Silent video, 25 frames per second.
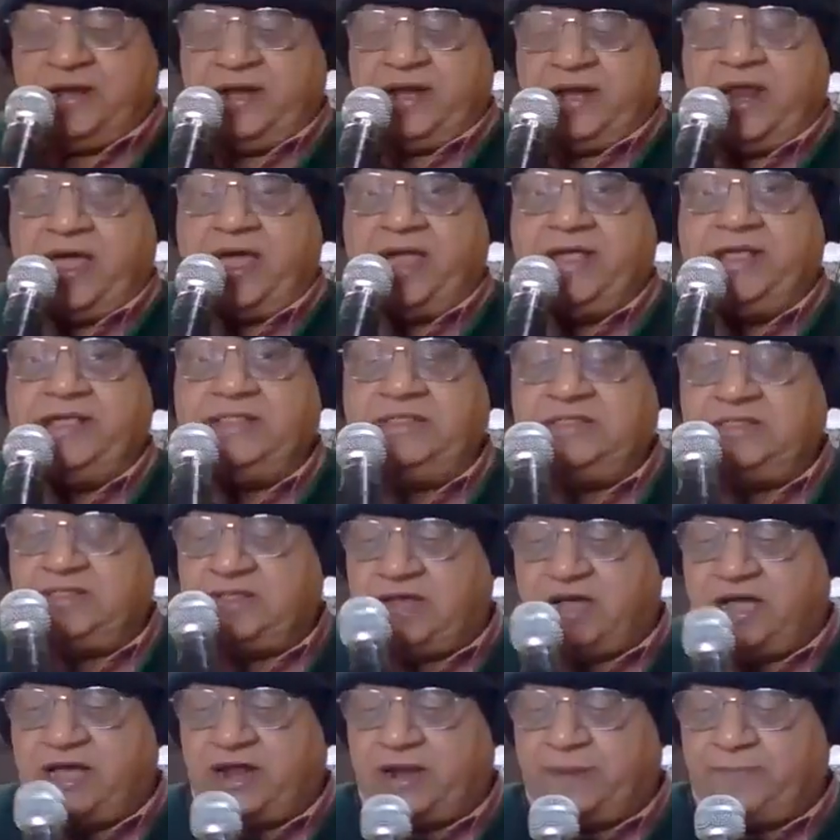
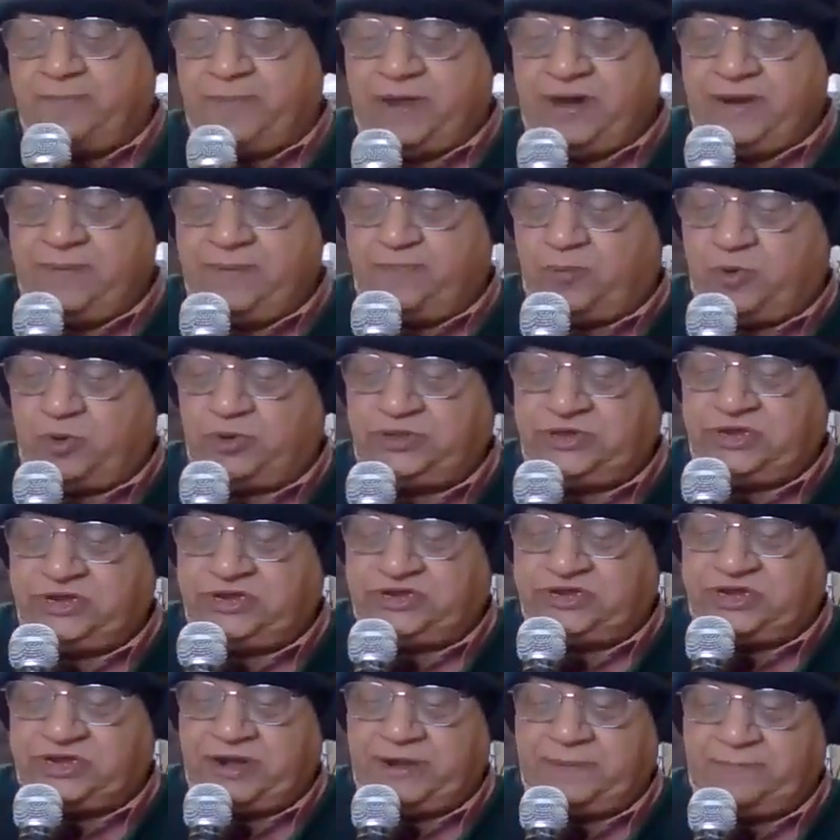ninth carbon
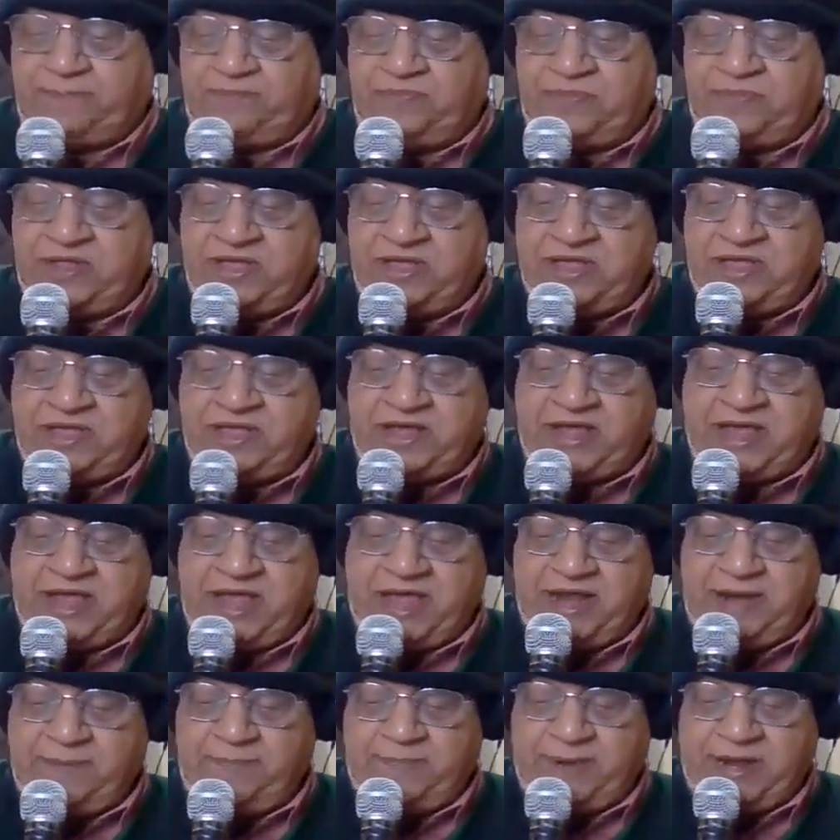position
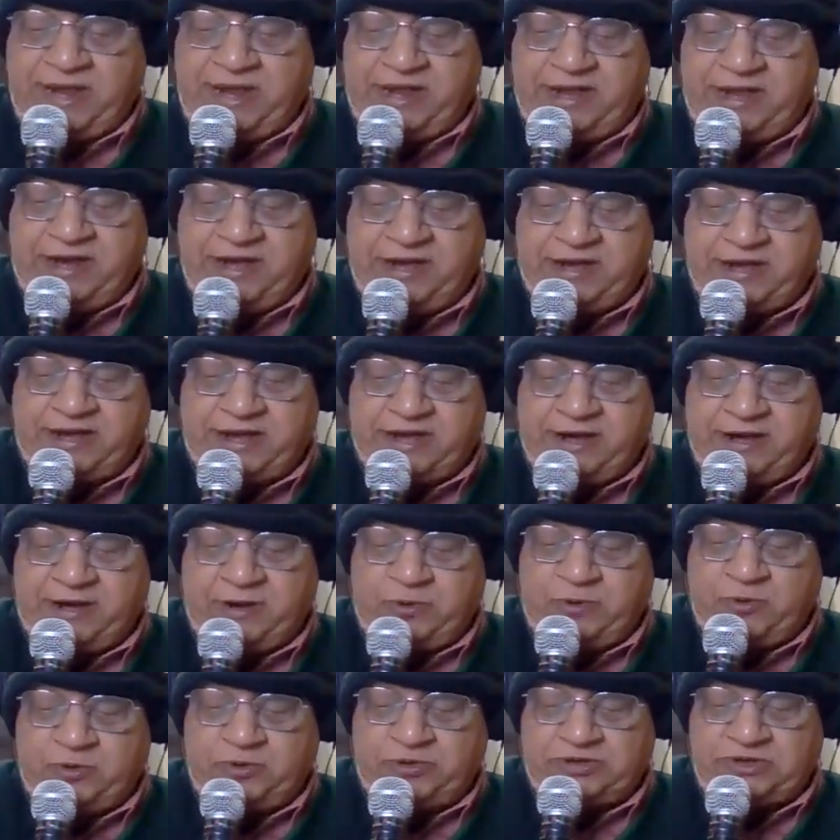can be
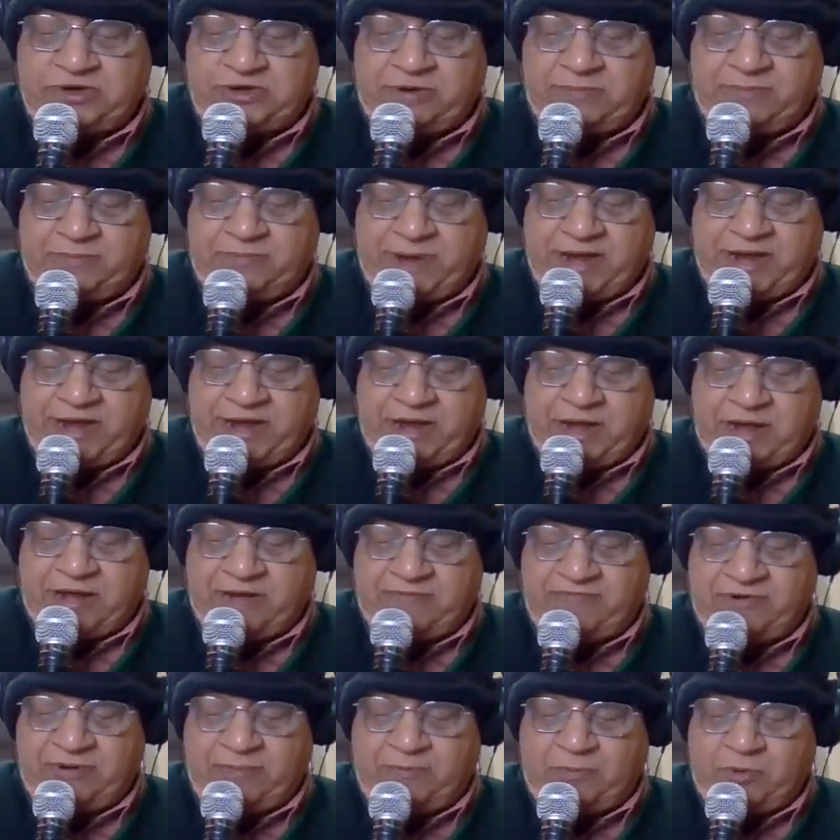introduced by
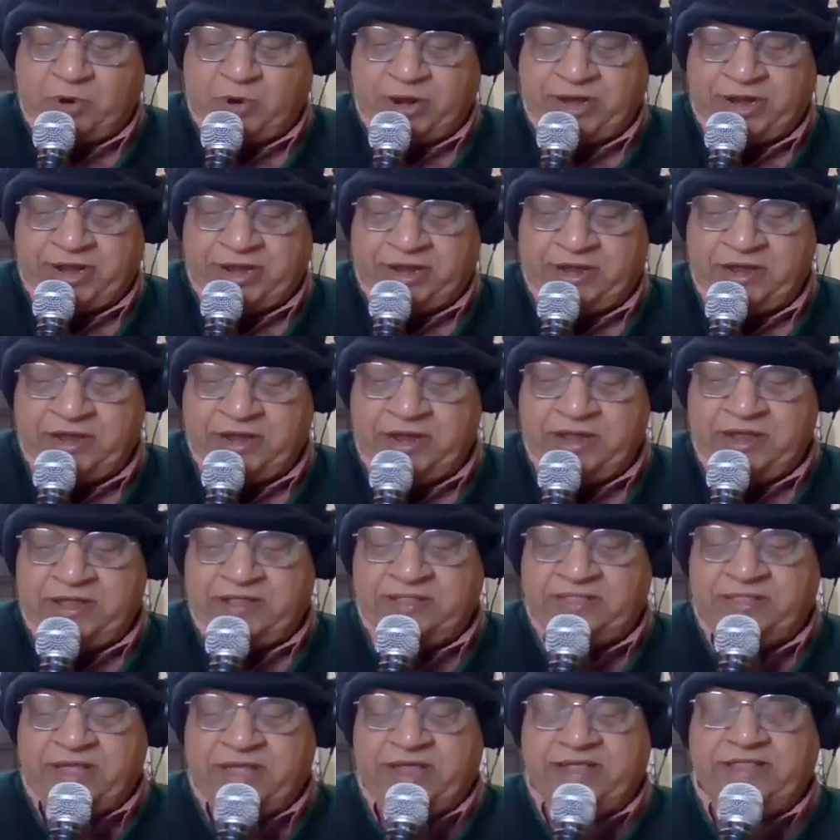our body.
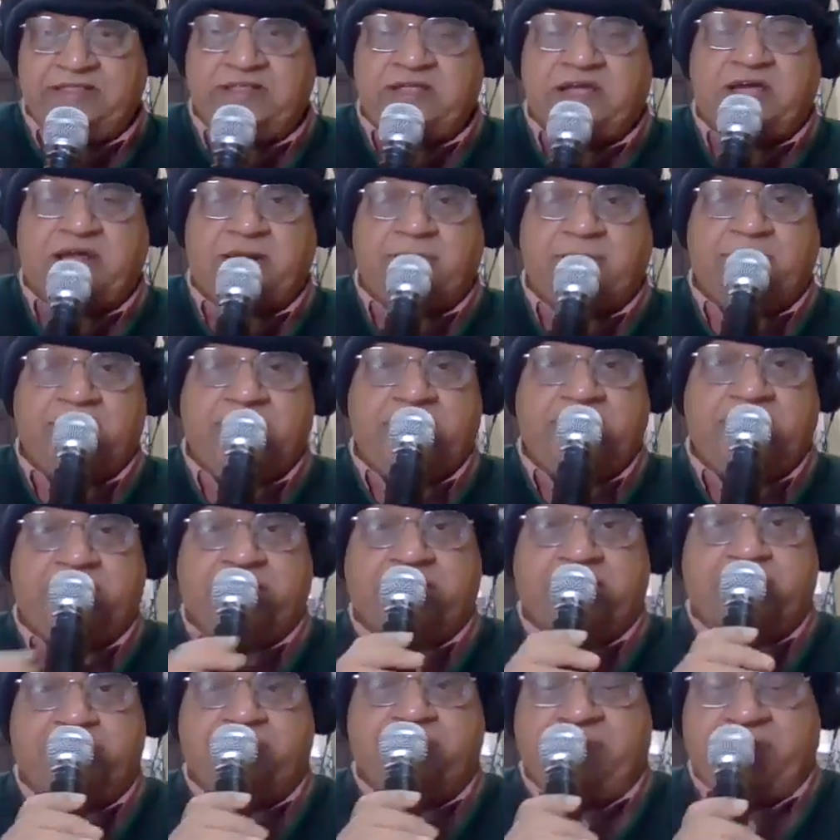Ninth carbon
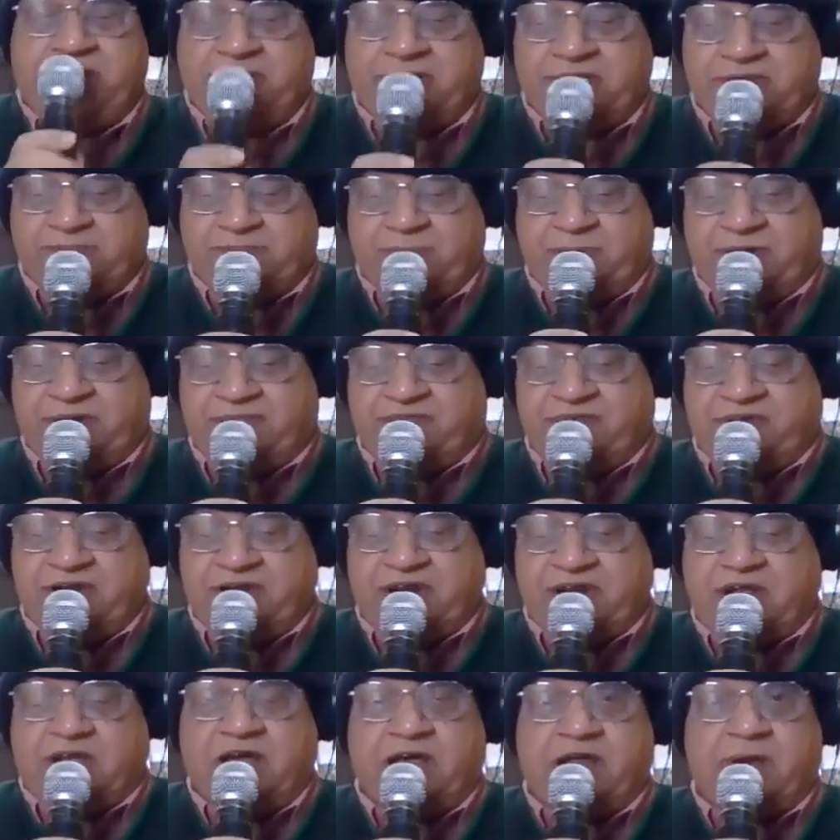atom means
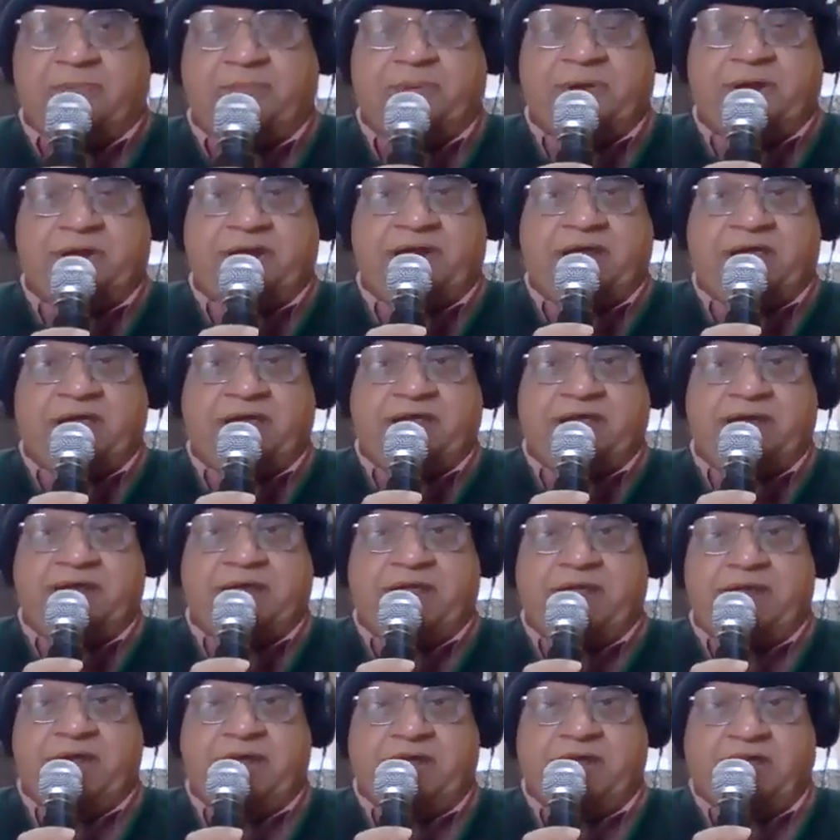between carbon
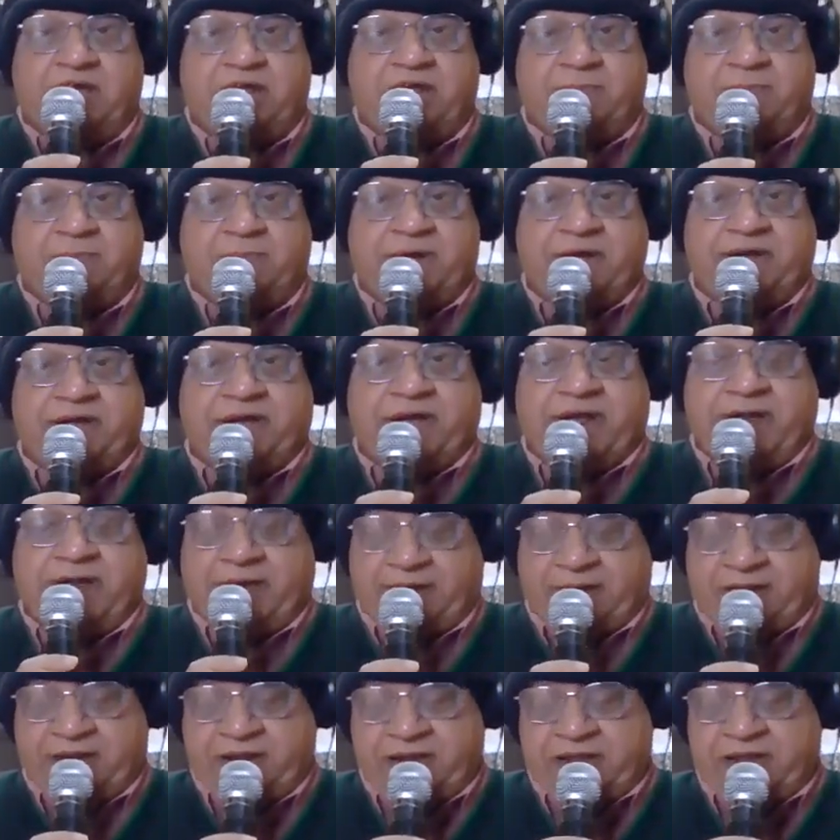9 and carbon
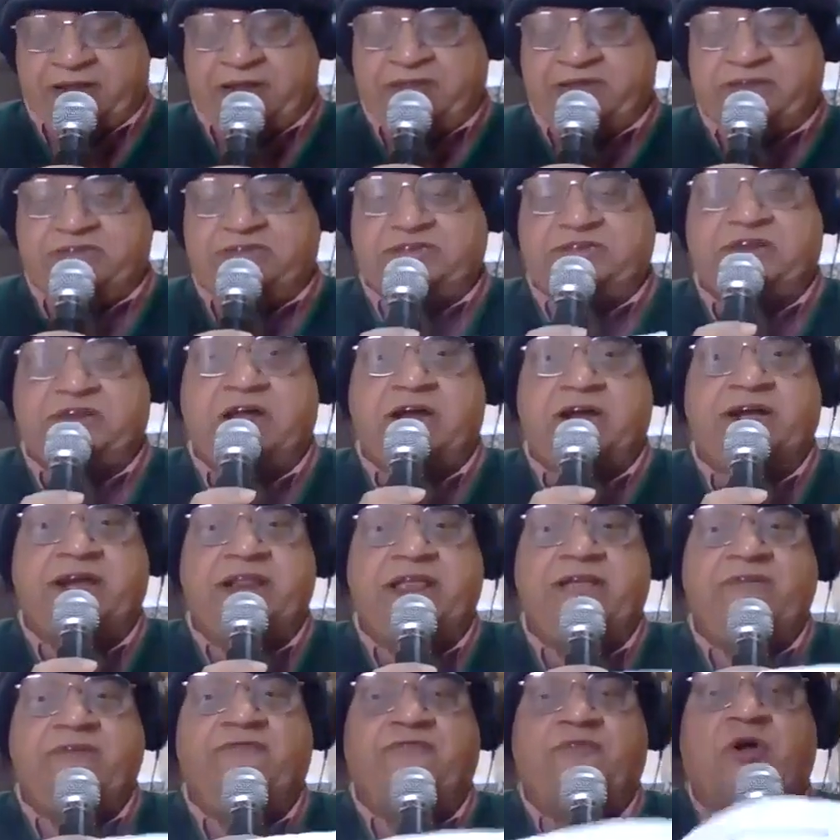10,
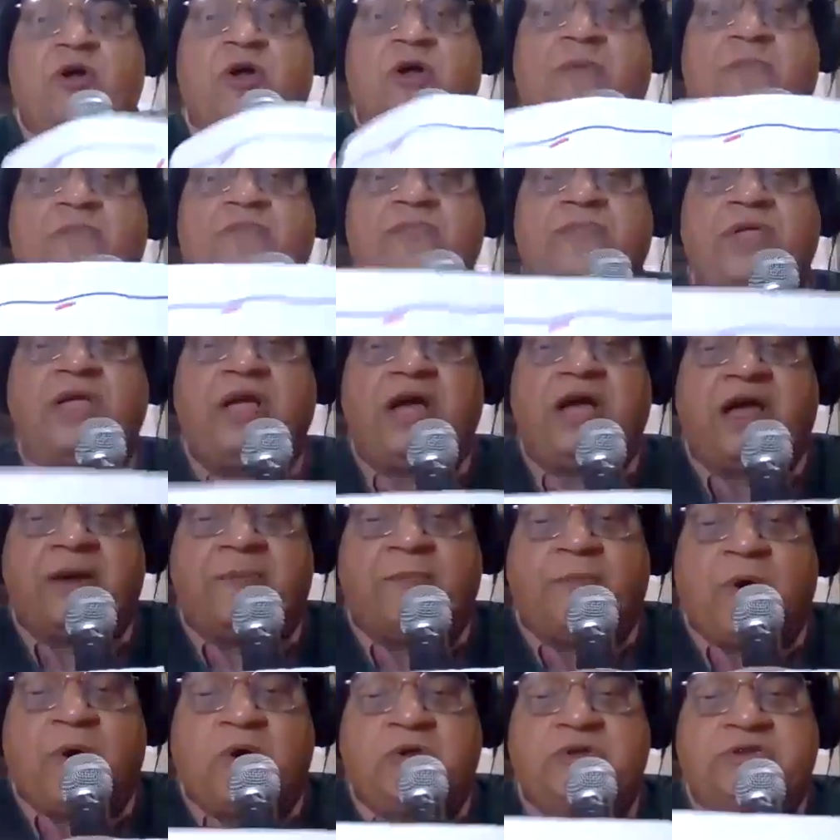starting from
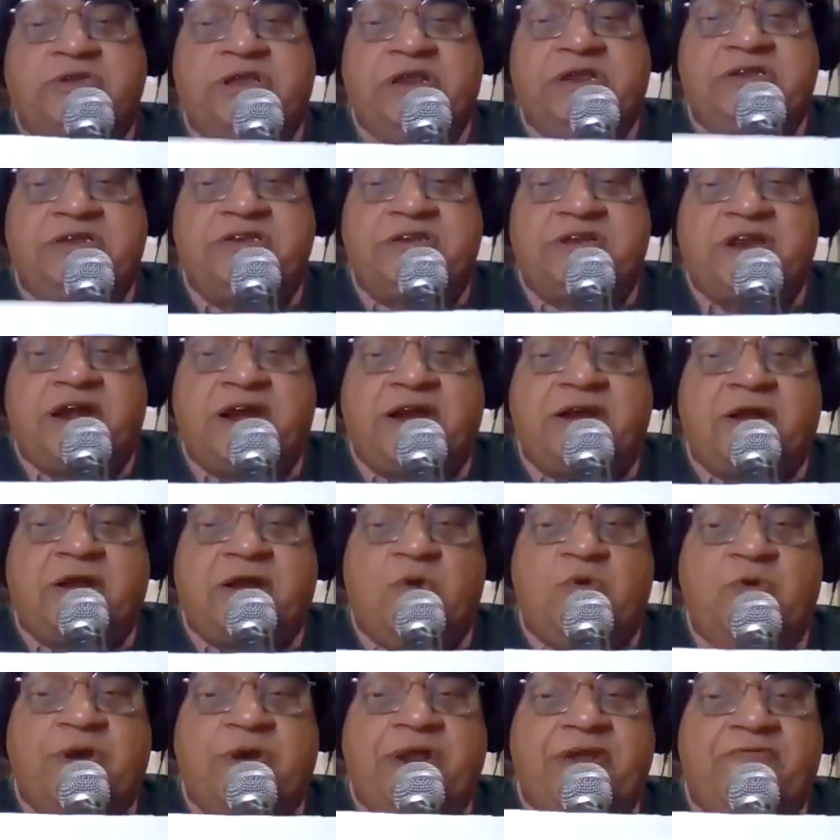carboxyl. Start
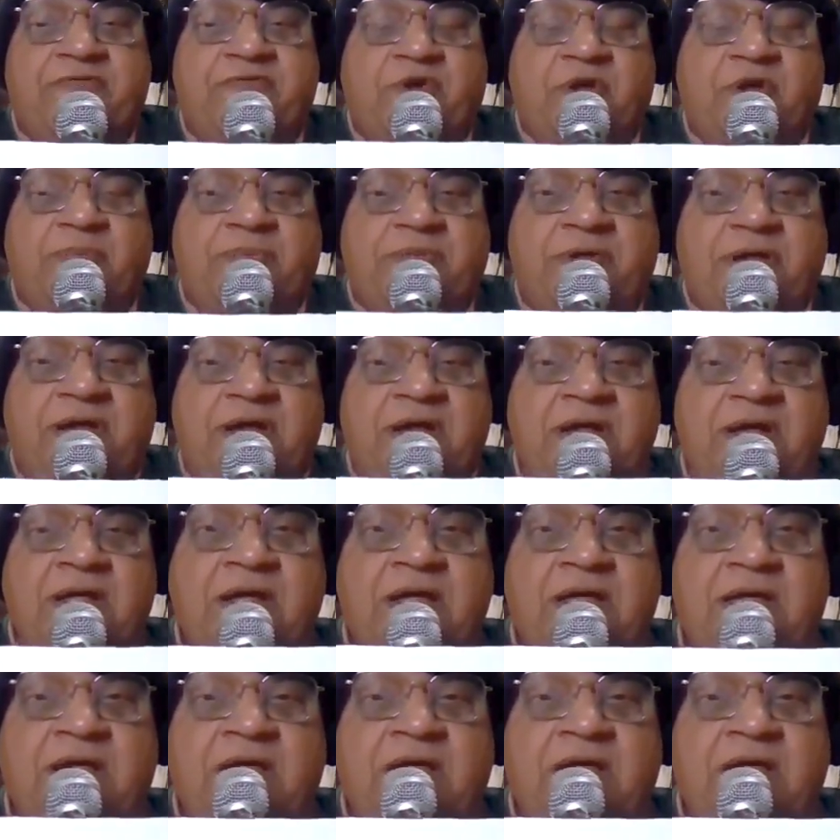counting from the